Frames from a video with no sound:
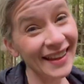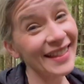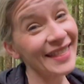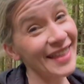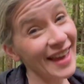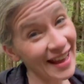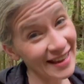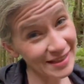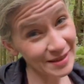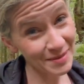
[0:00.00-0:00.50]

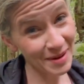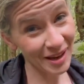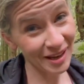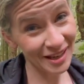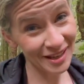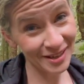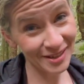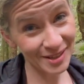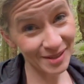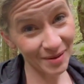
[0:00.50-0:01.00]
That's
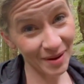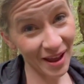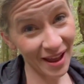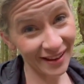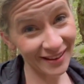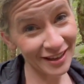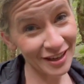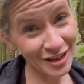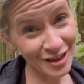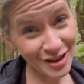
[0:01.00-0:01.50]
making you
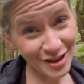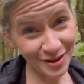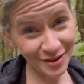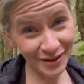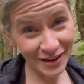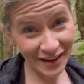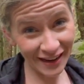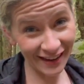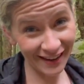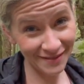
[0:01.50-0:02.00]
sweat?
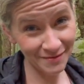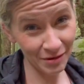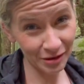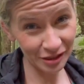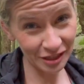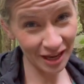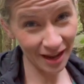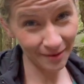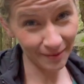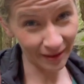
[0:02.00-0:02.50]
You need more
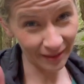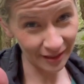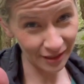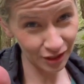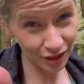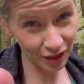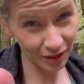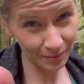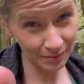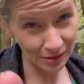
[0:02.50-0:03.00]
time at the
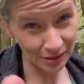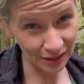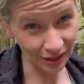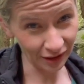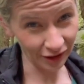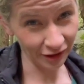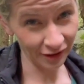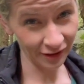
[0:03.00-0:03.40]
gym, sir.